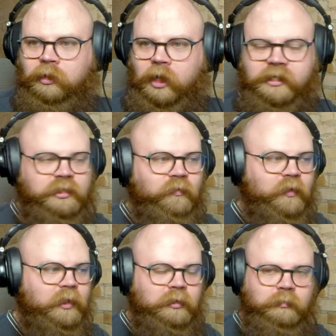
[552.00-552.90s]
I still
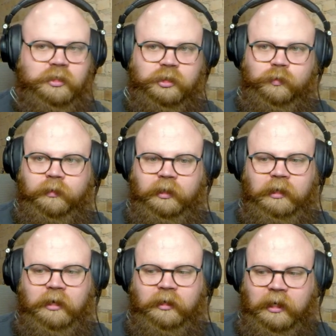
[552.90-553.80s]
feel like the music's really
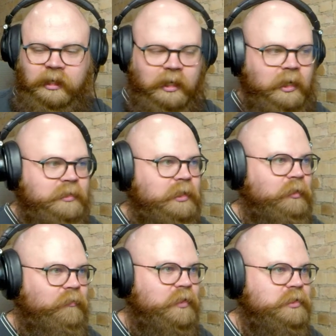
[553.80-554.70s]
loud, and I cannot tell
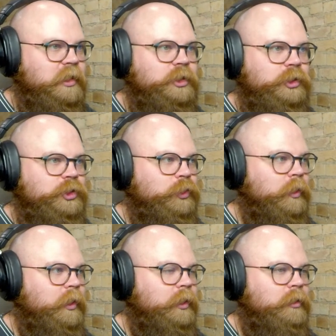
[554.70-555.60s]
if that's actually true or
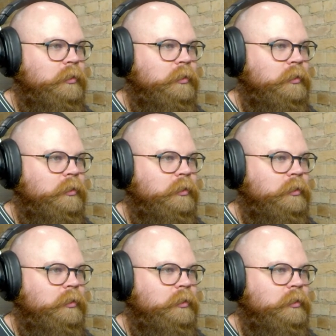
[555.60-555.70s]
not.